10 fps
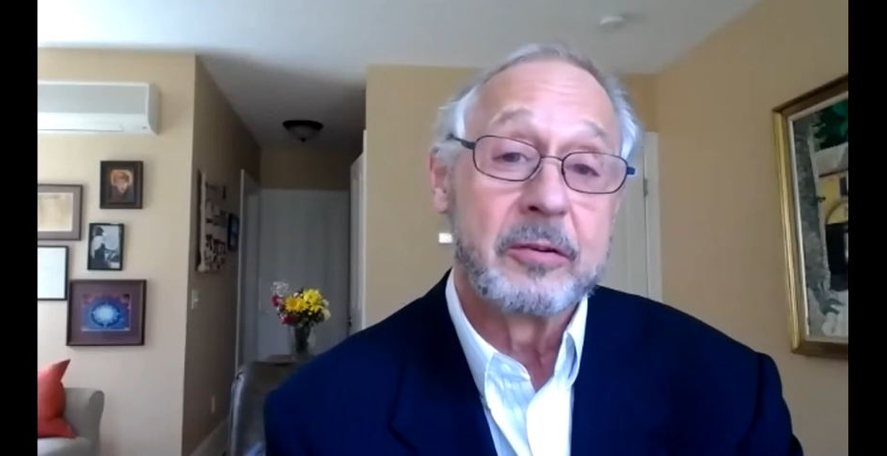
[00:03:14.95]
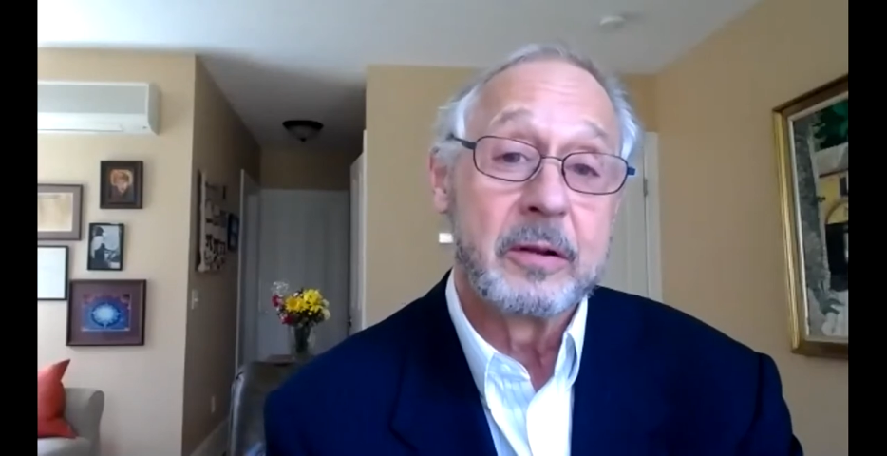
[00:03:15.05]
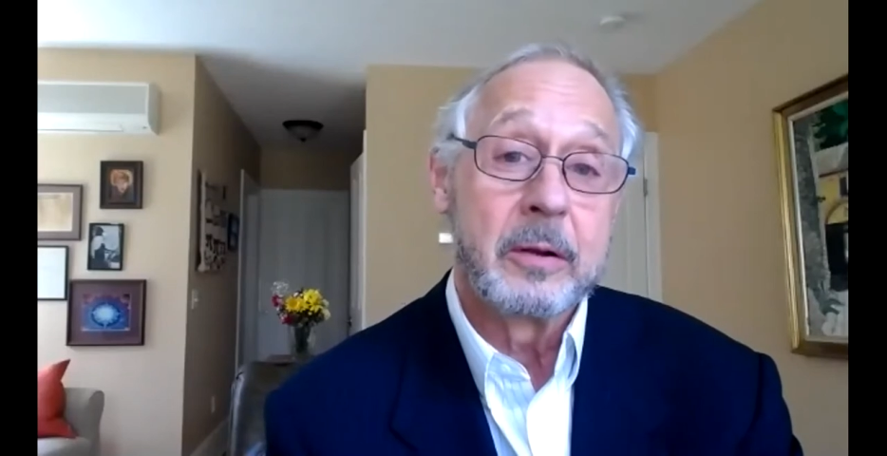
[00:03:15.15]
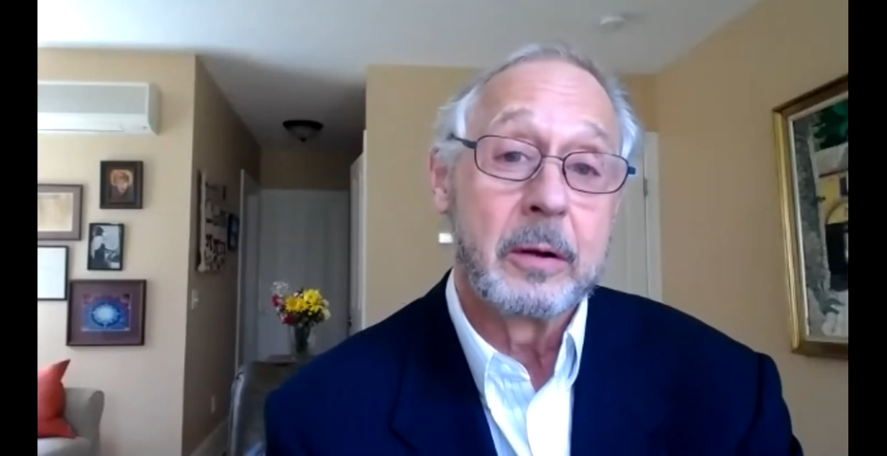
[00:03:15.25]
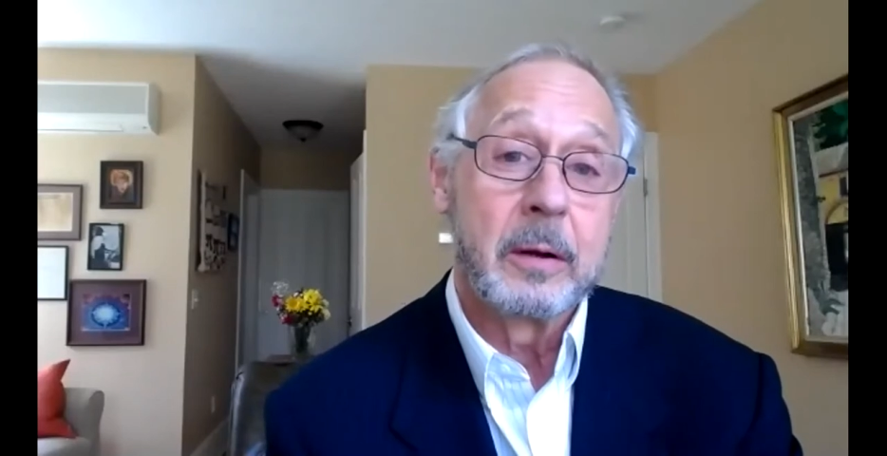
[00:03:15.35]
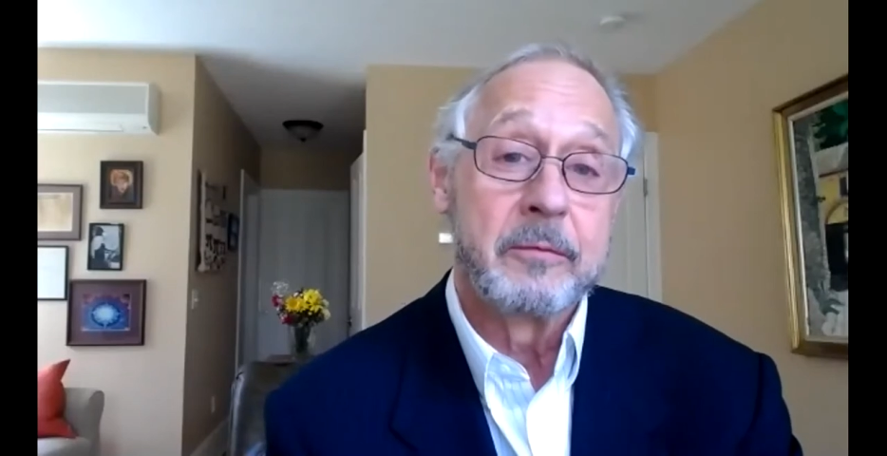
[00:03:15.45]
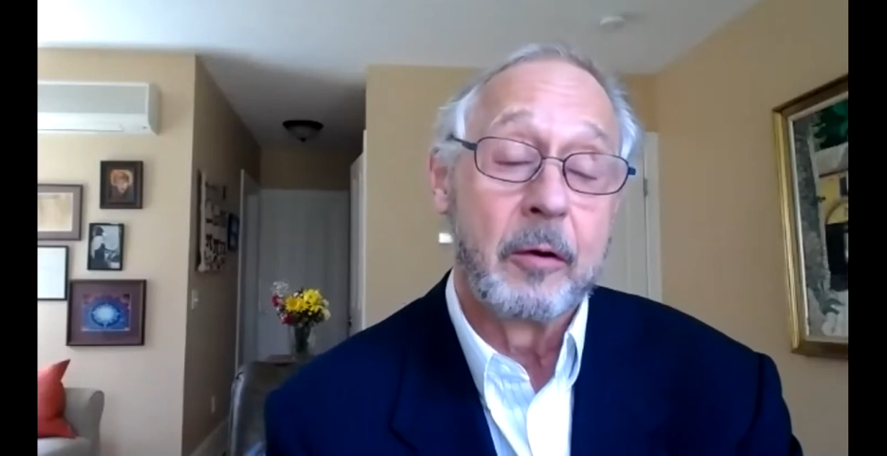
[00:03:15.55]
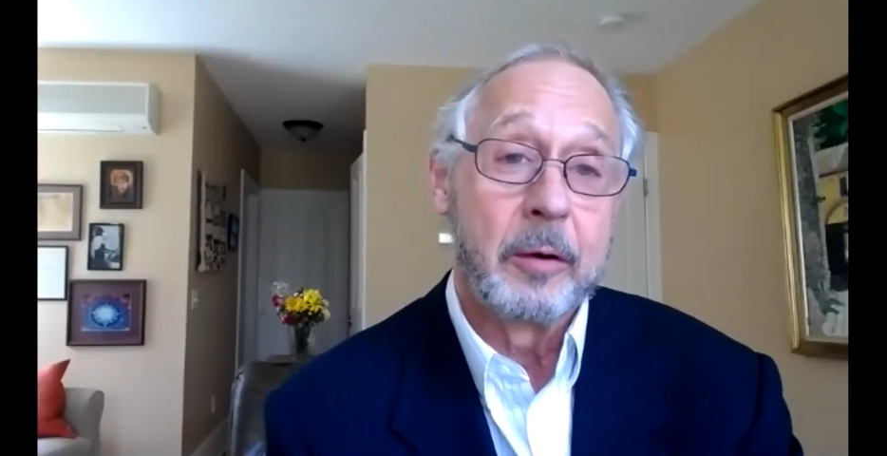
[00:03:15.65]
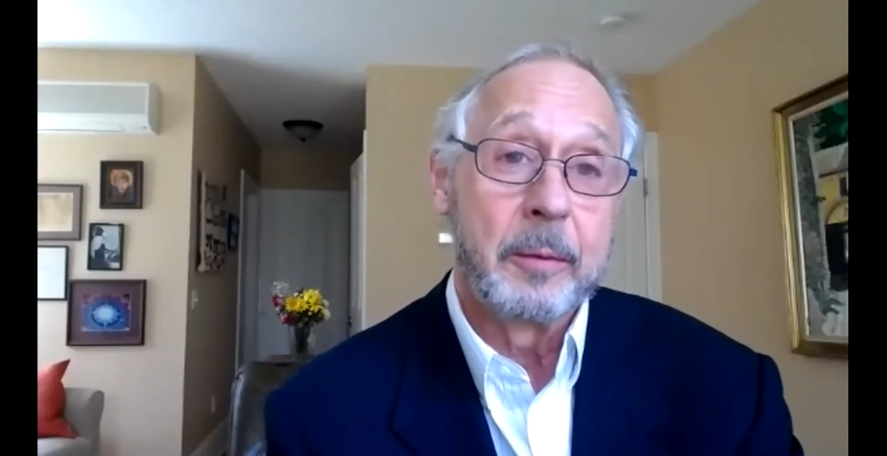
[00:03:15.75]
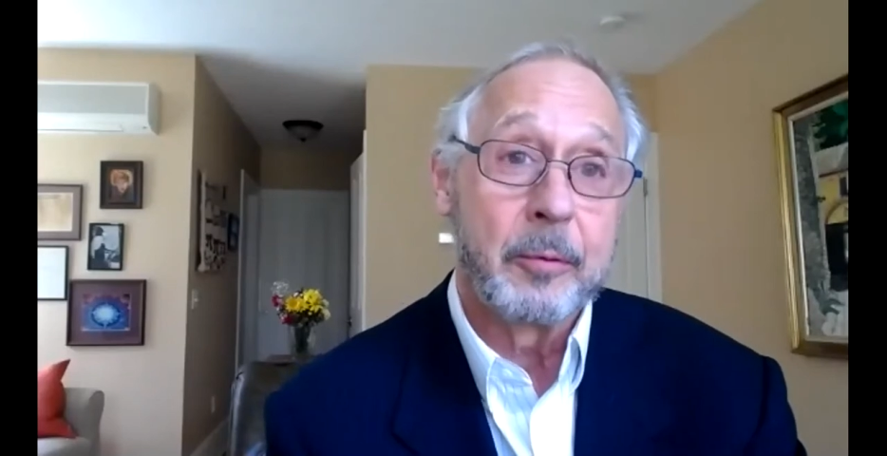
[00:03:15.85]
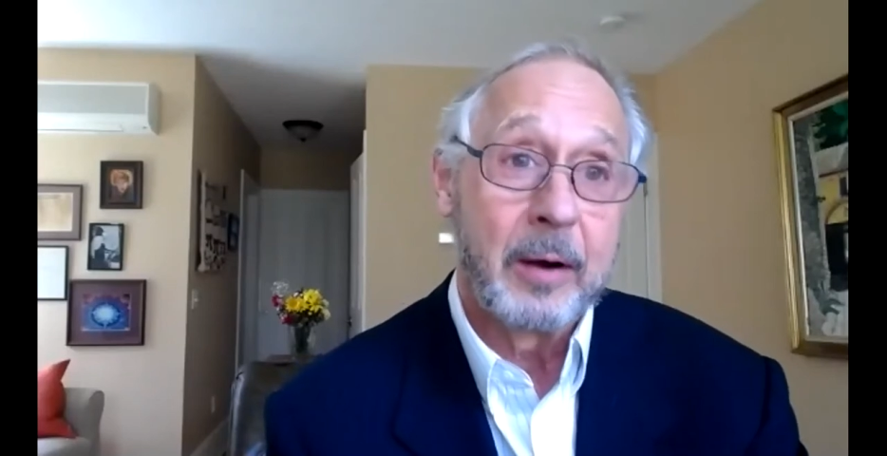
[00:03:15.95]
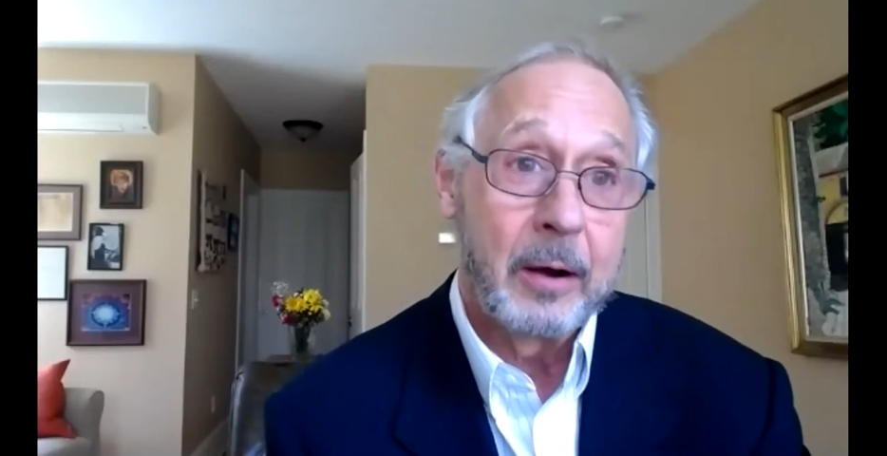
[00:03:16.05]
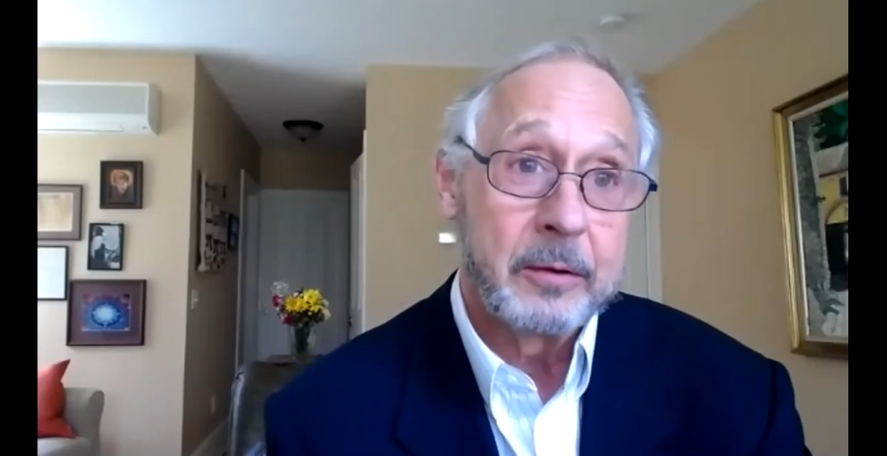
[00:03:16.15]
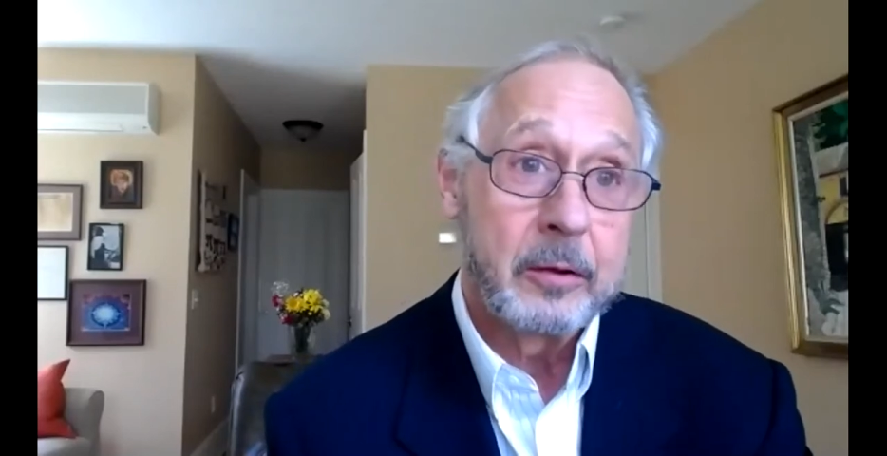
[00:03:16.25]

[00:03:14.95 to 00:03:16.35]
And I'm very proud that